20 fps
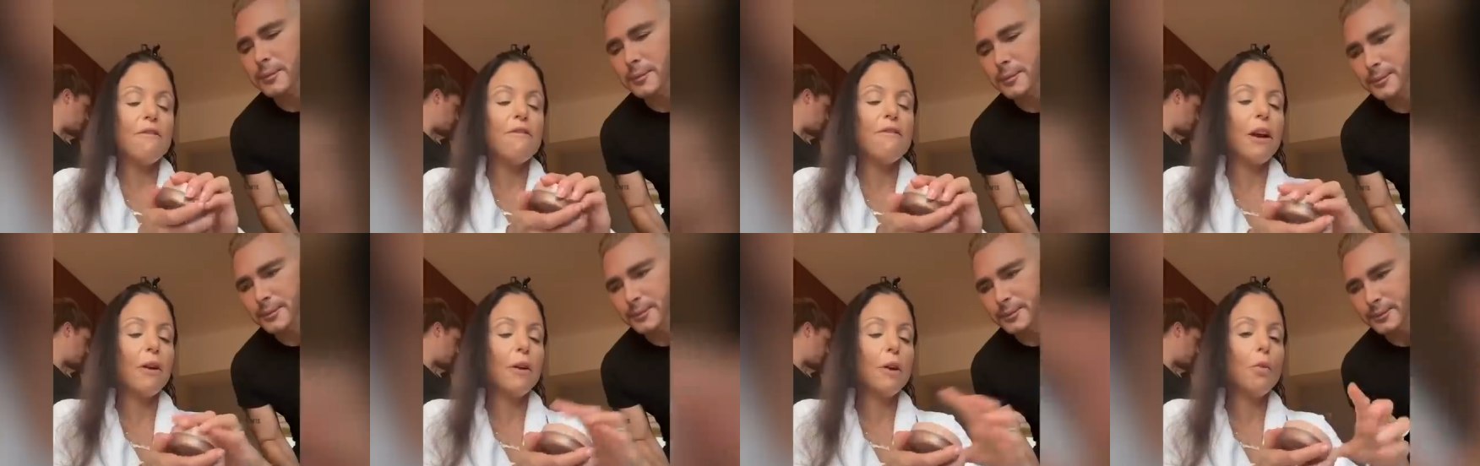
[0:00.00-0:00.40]

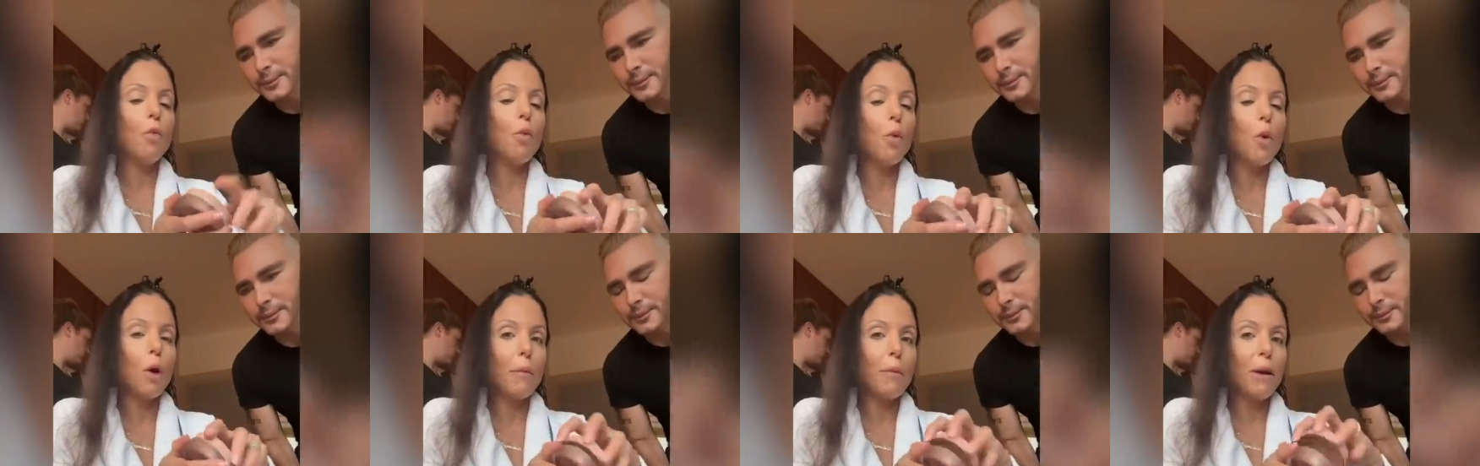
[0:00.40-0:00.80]
Speaker 1: very
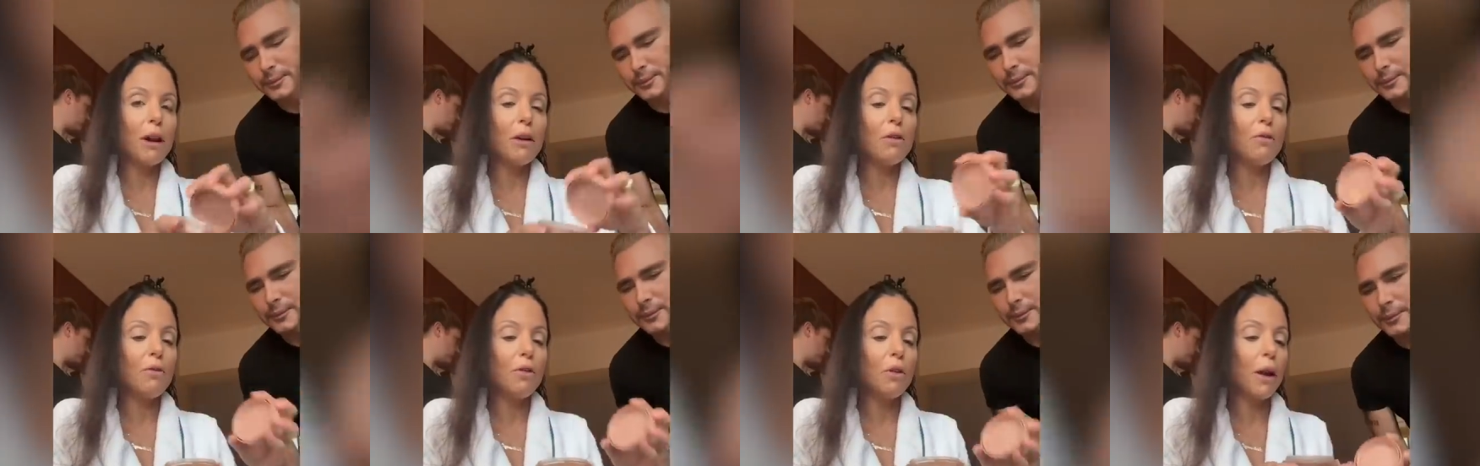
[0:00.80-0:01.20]
warm. I
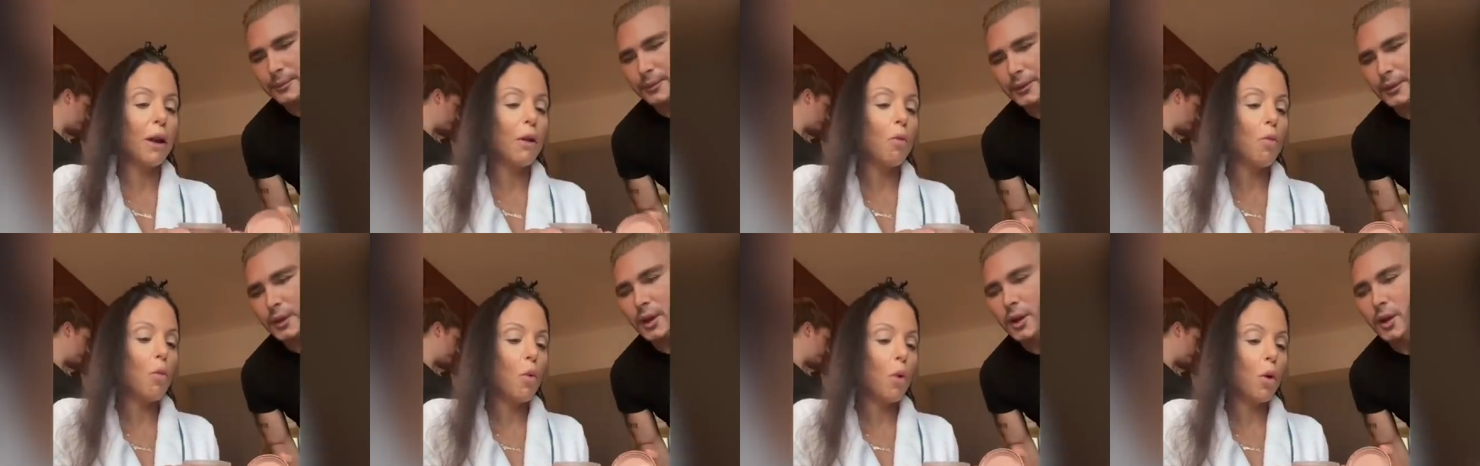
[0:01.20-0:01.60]
don't know if you'd
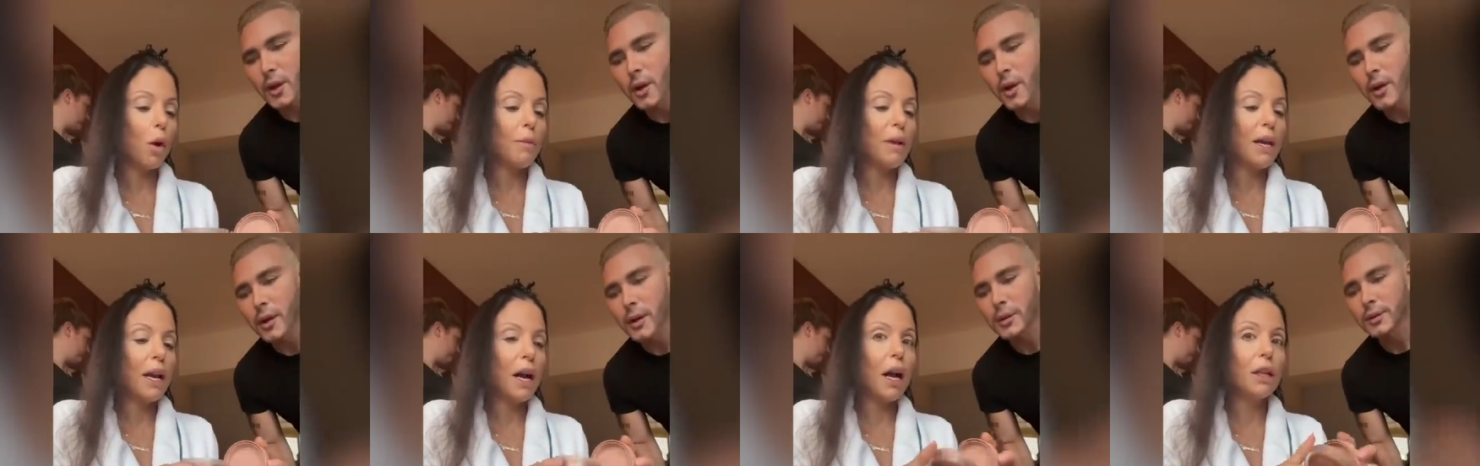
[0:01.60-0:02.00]
like a
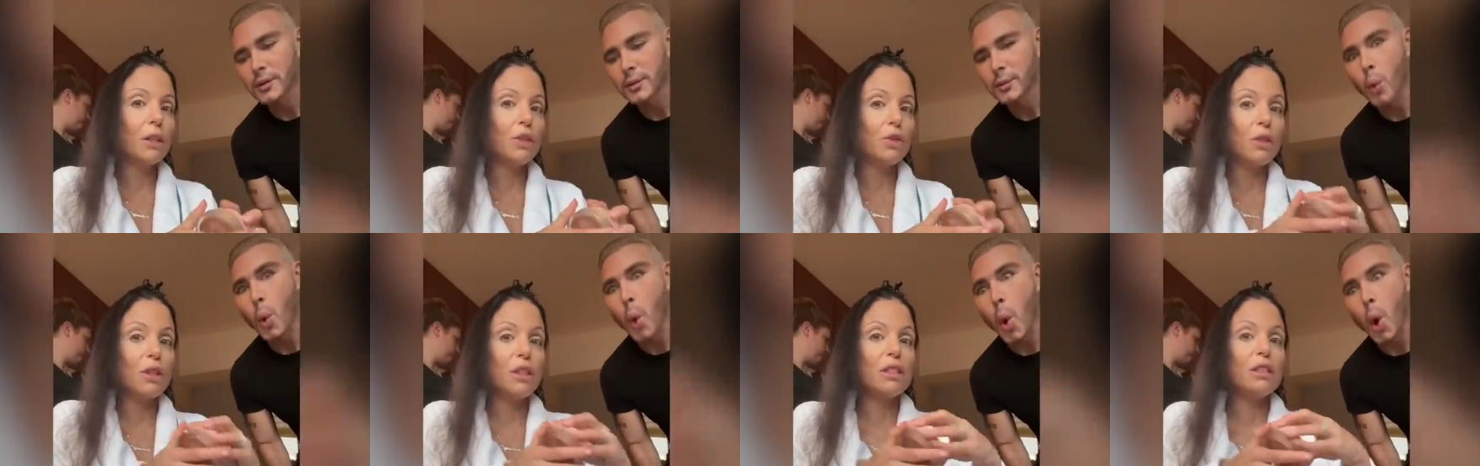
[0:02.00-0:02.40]
warmy
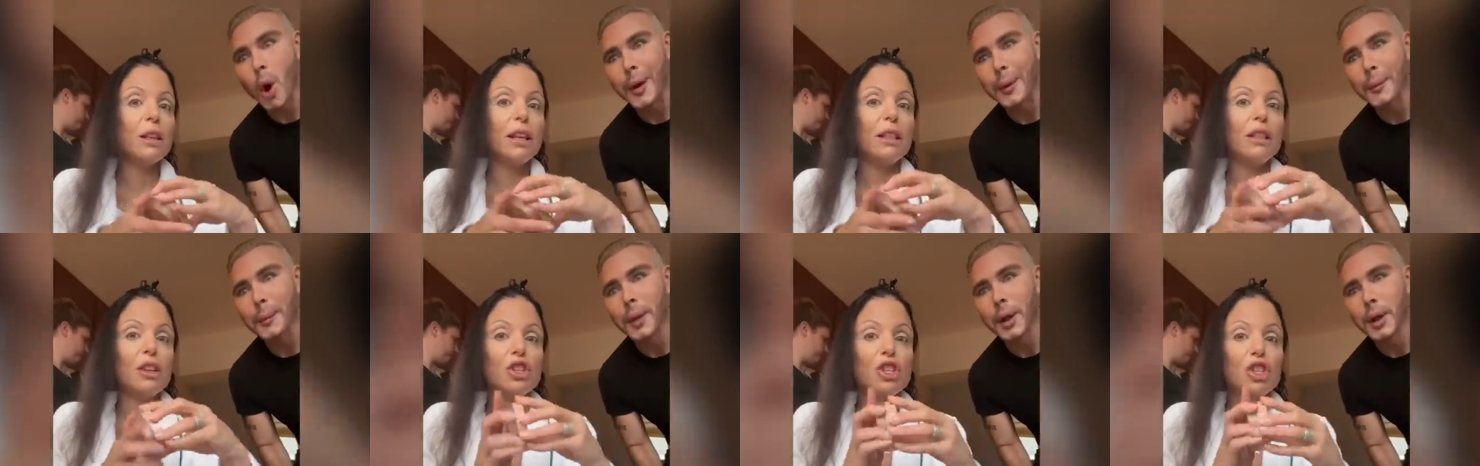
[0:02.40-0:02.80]
contour. This is
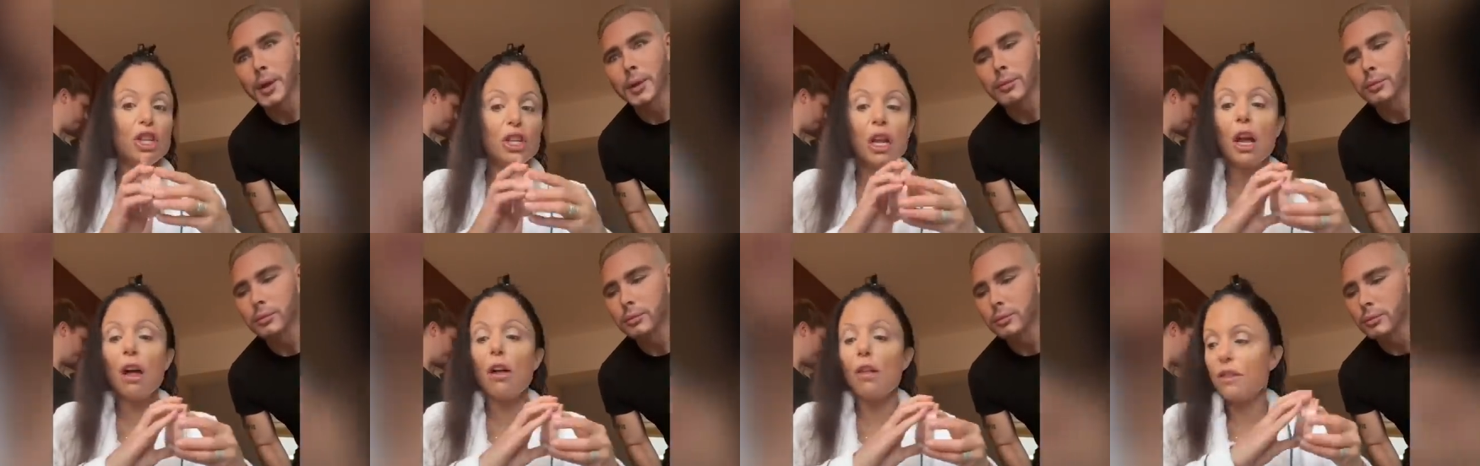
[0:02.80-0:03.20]
like the
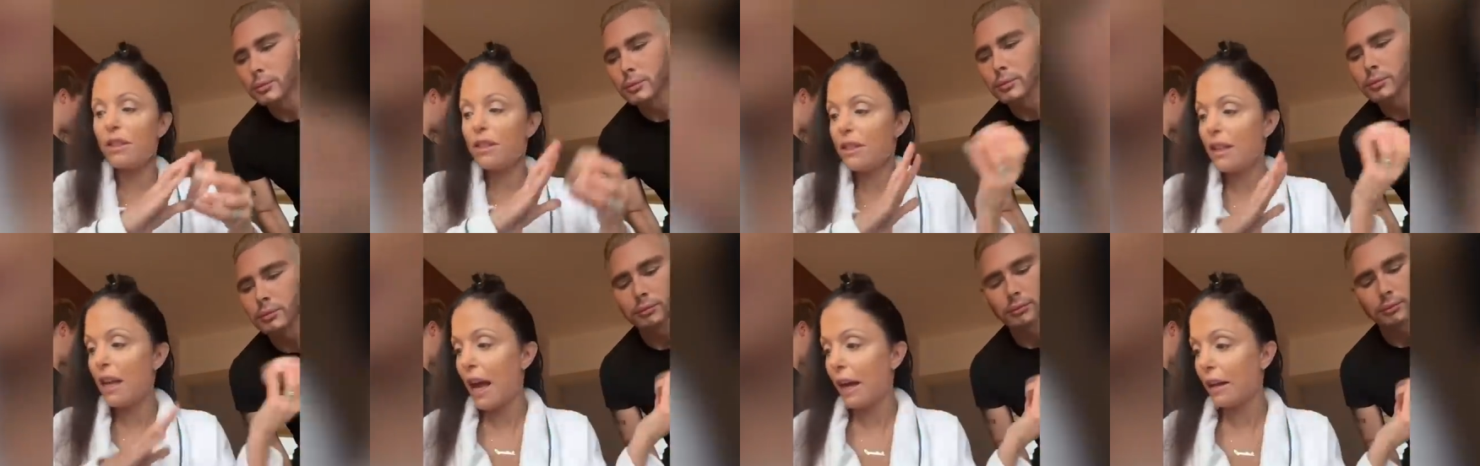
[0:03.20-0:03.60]
Chanel.
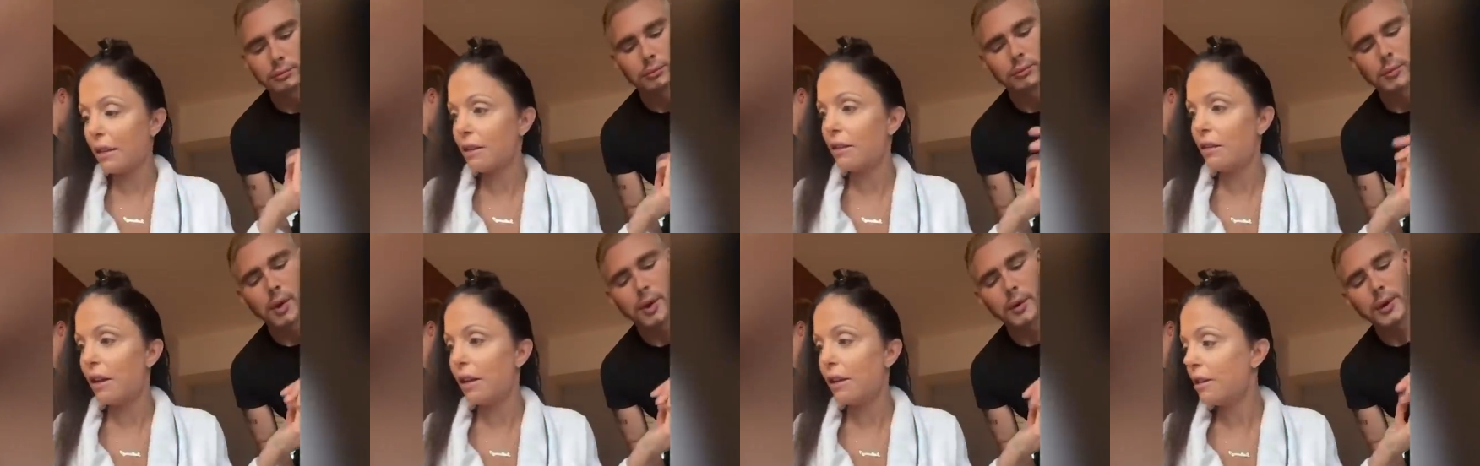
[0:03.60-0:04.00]
This is
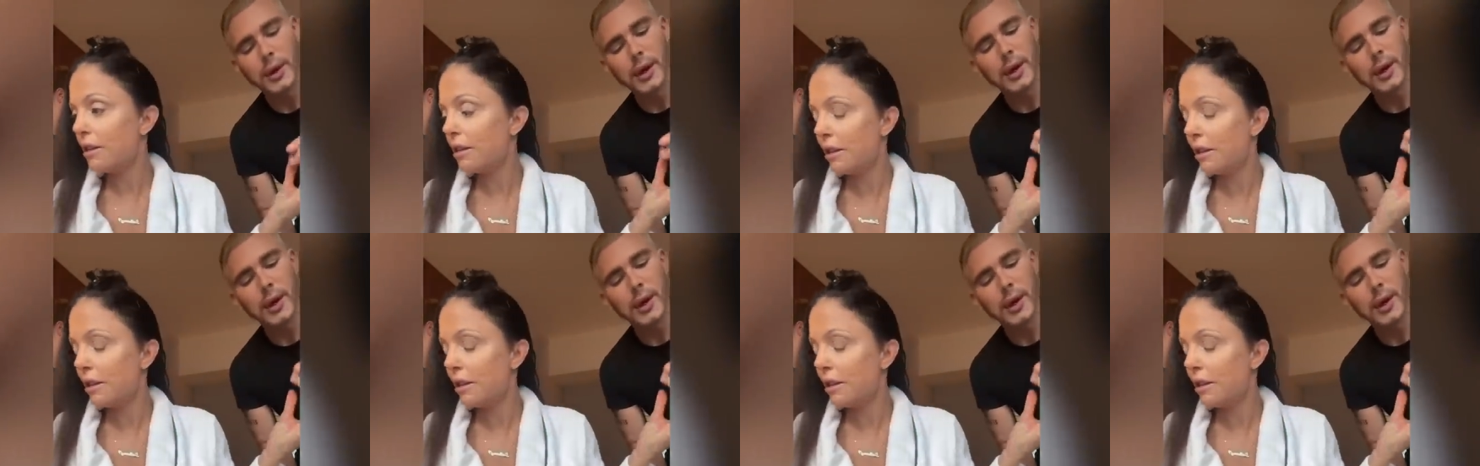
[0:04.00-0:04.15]
excellent.